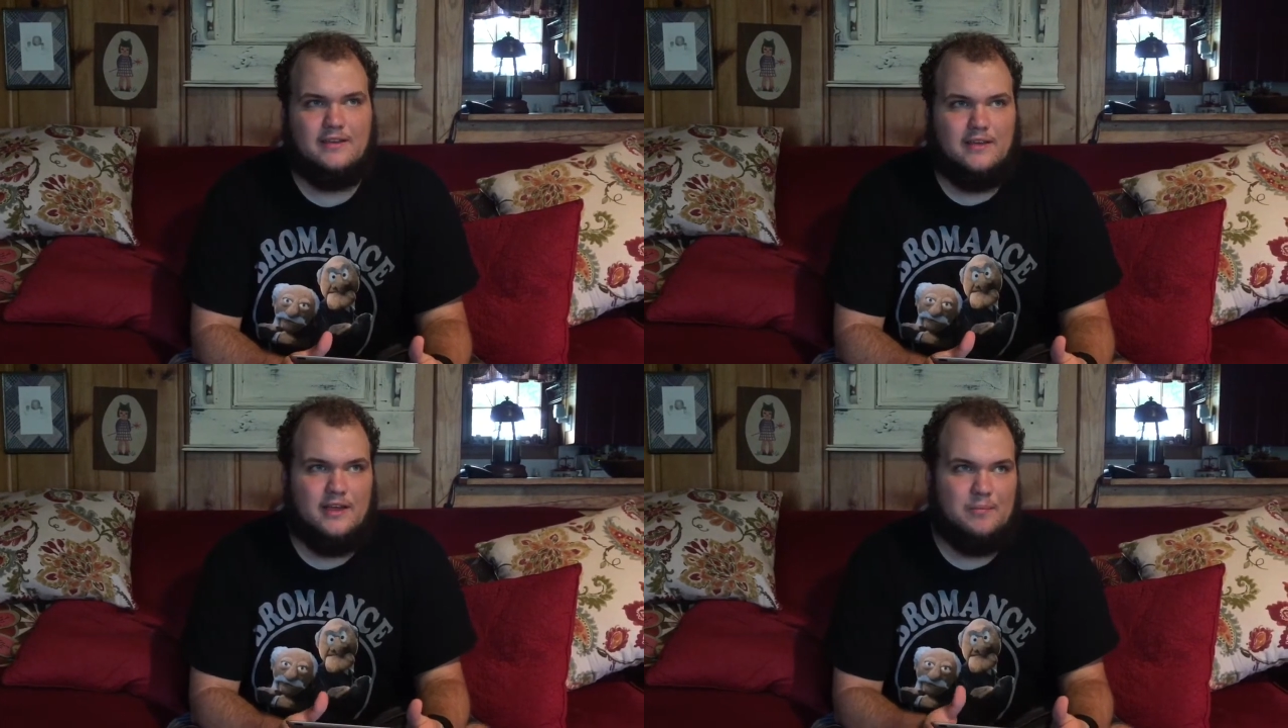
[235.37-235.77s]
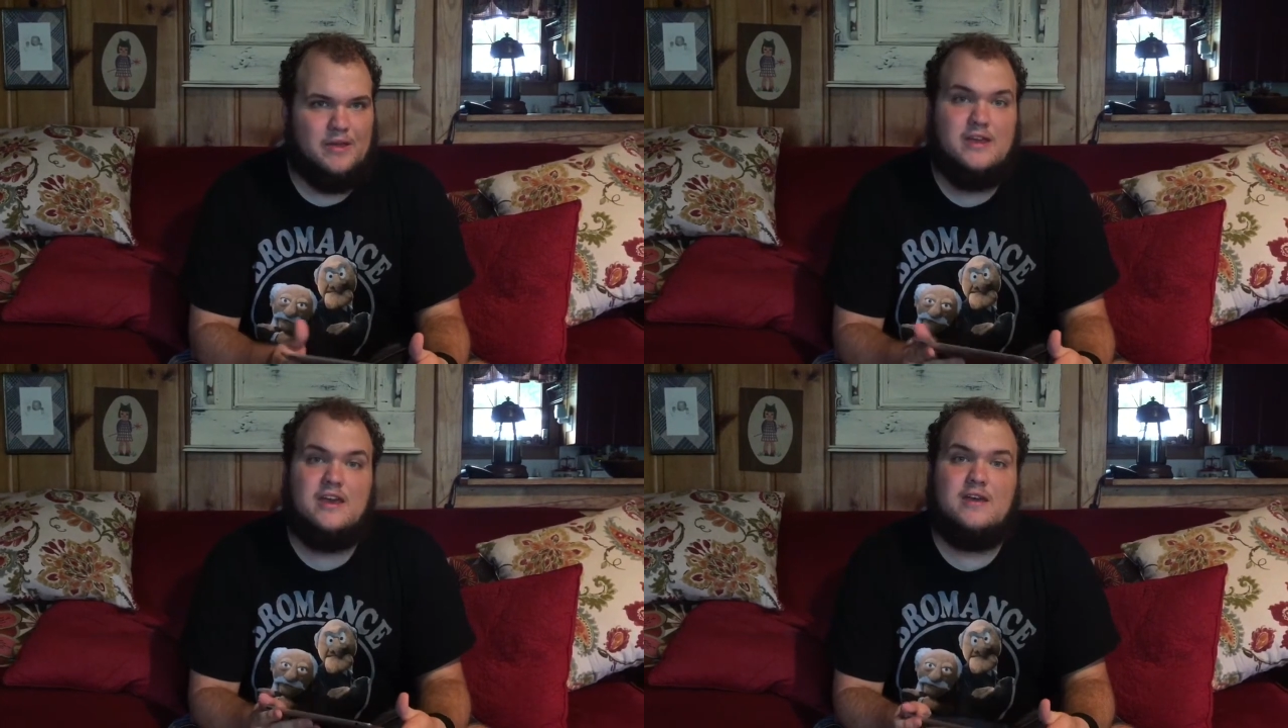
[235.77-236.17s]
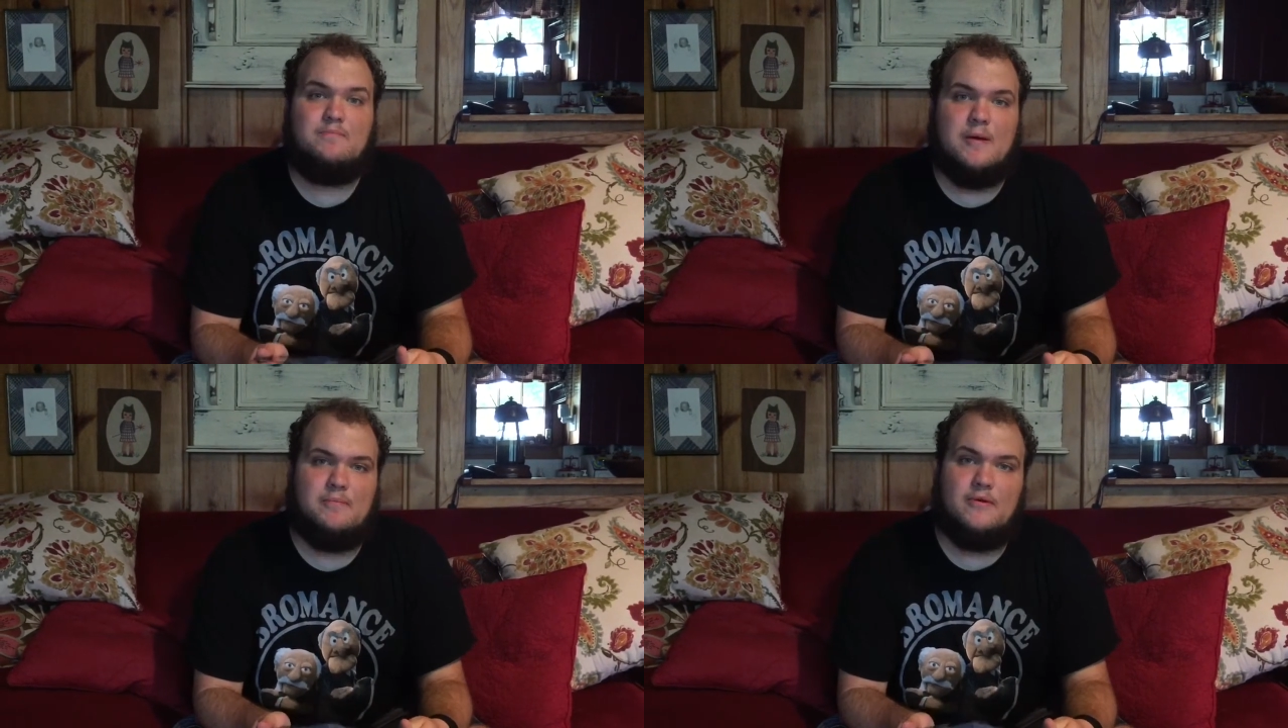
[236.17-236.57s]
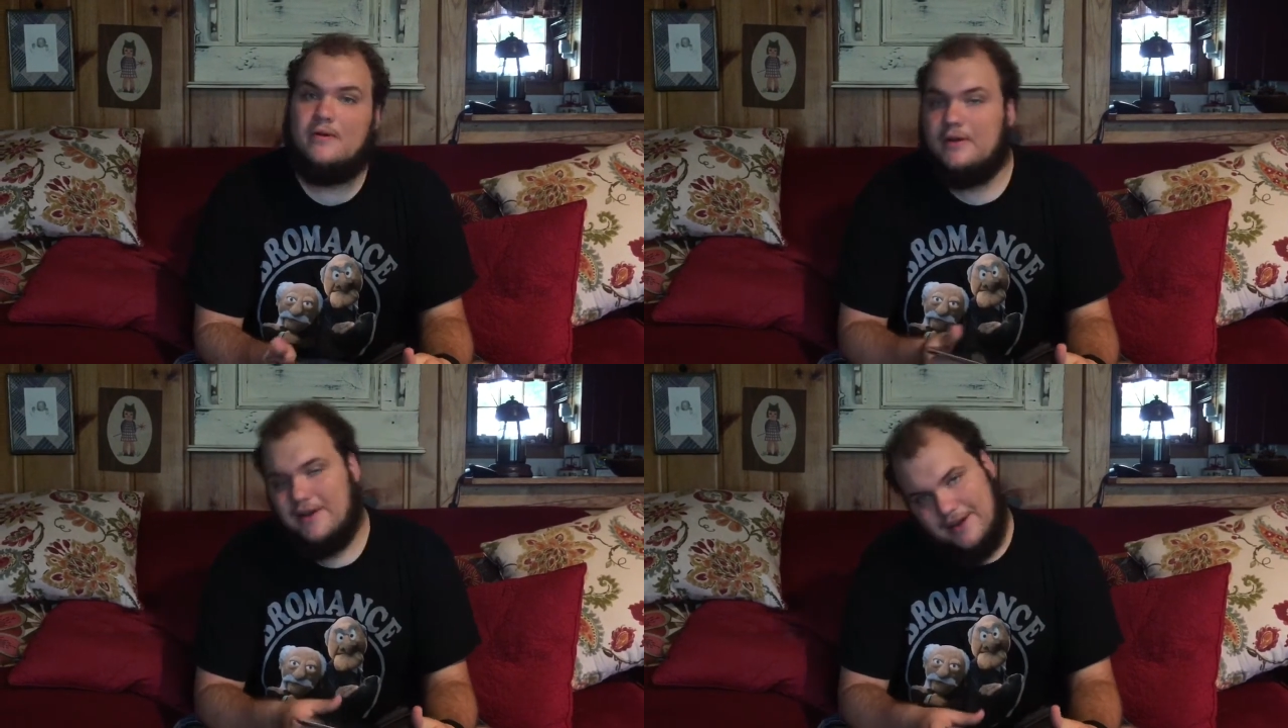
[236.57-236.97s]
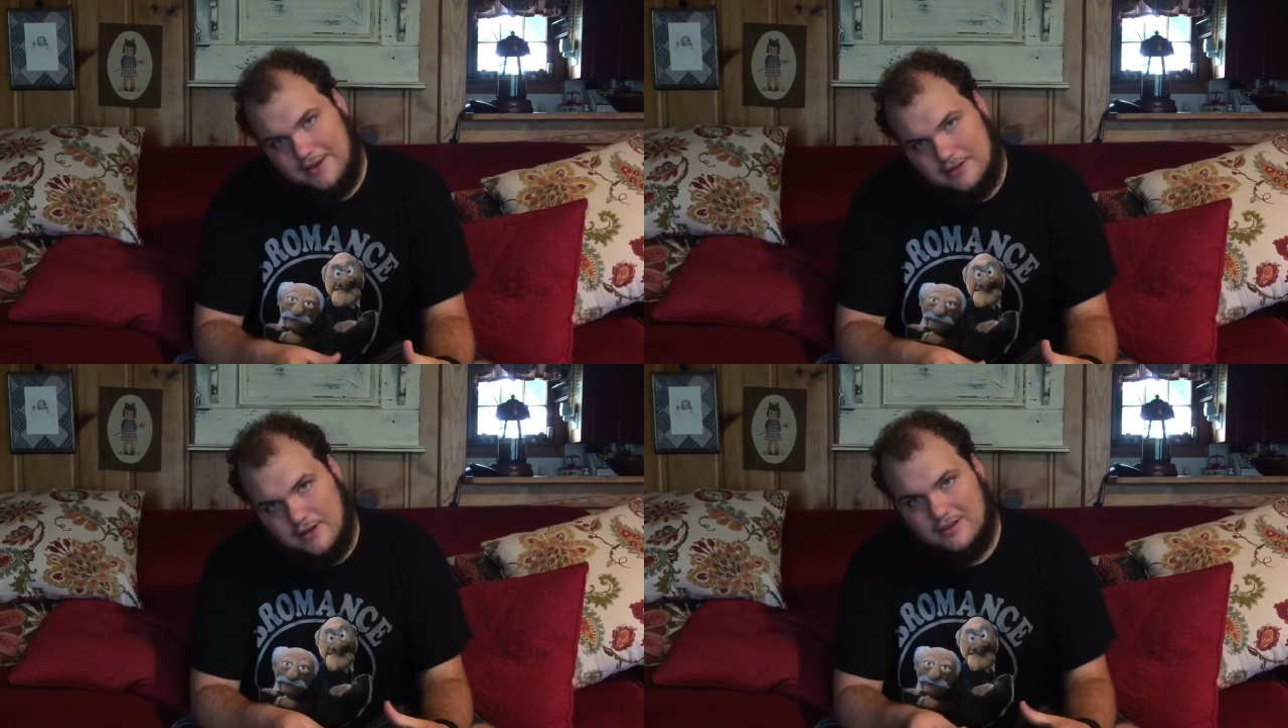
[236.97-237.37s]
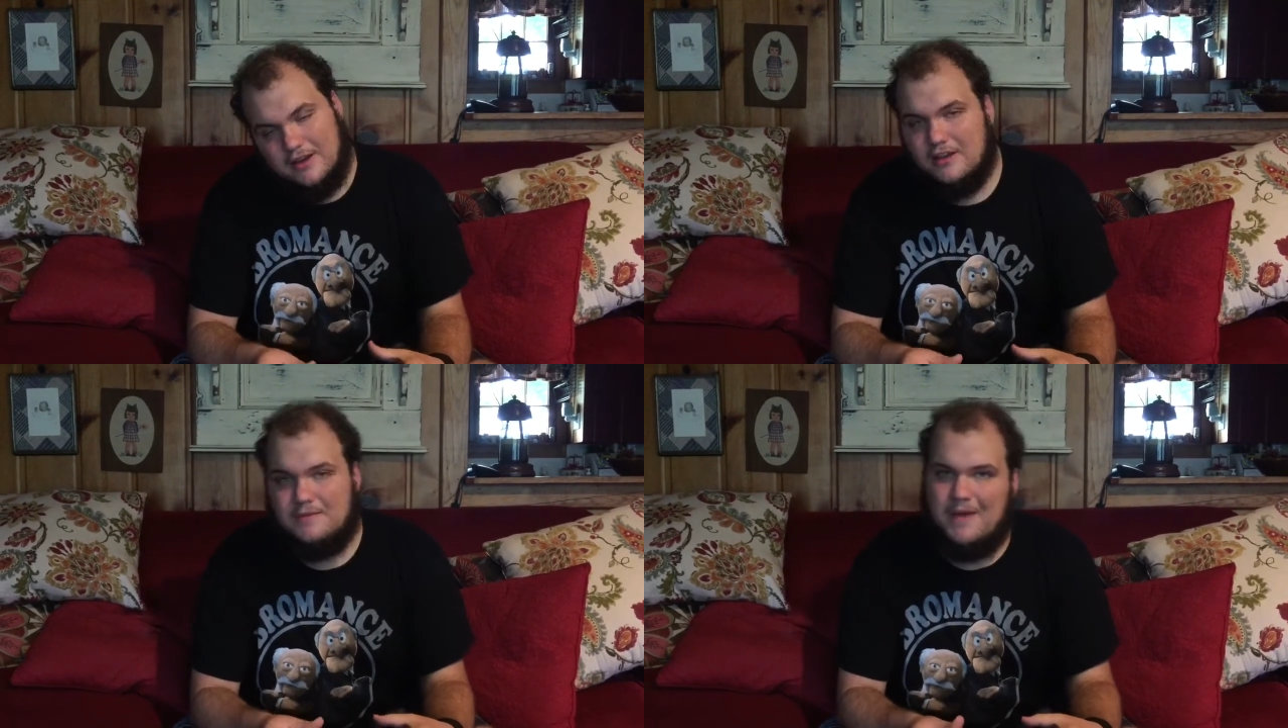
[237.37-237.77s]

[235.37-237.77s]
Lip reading: It could be pepperoni, sausage,